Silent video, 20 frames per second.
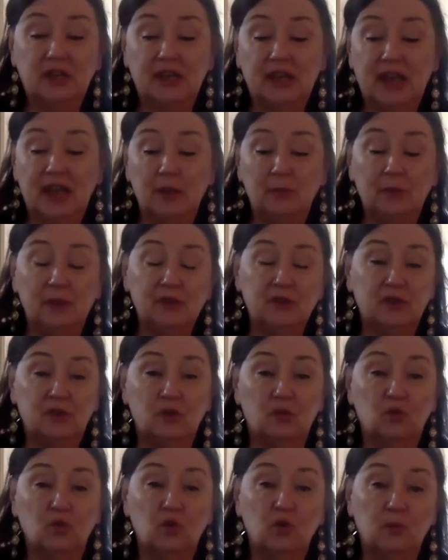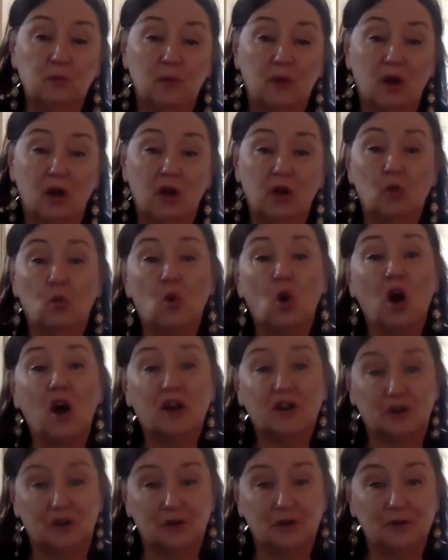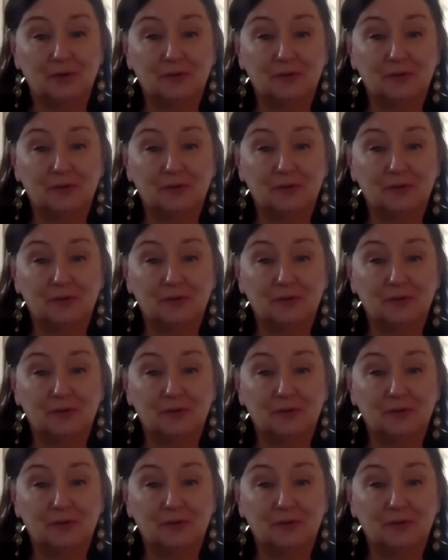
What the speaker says: came into the room on a walker.